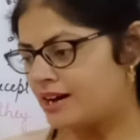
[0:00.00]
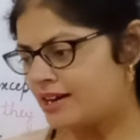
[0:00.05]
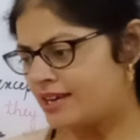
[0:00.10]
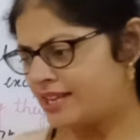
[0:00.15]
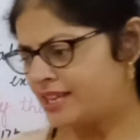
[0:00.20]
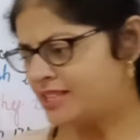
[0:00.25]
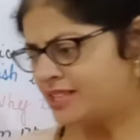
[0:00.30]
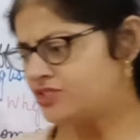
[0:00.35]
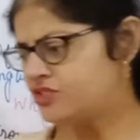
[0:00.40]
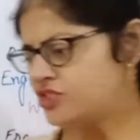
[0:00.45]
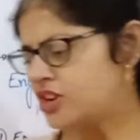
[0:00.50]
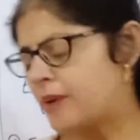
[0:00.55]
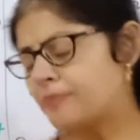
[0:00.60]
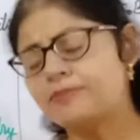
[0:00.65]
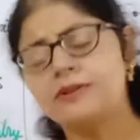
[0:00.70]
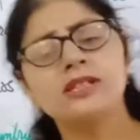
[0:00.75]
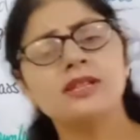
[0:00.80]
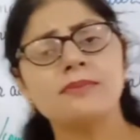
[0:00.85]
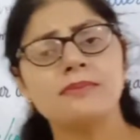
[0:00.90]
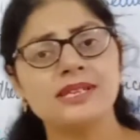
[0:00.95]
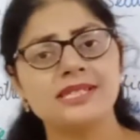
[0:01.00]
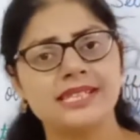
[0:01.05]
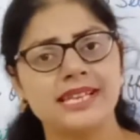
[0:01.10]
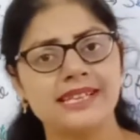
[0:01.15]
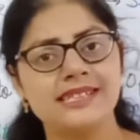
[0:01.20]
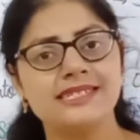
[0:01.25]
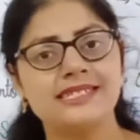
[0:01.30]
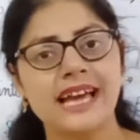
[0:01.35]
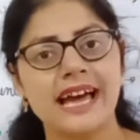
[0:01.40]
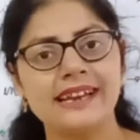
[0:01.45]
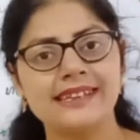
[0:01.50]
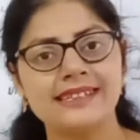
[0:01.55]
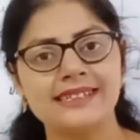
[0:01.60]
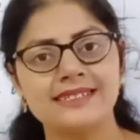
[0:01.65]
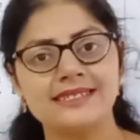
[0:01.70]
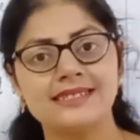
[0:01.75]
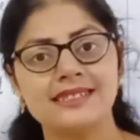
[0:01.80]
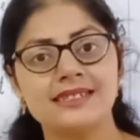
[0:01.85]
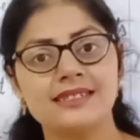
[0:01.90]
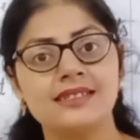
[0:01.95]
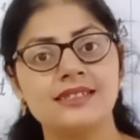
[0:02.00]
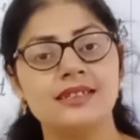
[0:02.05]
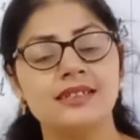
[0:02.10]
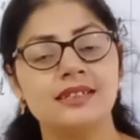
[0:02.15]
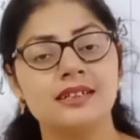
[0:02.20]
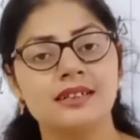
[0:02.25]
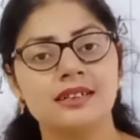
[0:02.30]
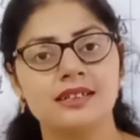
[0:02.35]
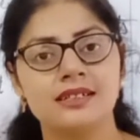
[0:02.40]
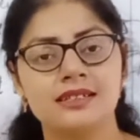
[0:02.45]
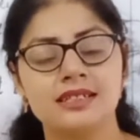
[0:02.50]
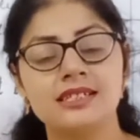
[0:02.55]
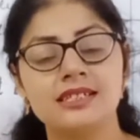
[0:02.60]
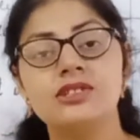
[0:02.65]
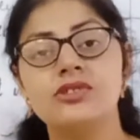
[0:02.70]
in chapter number 6, that is the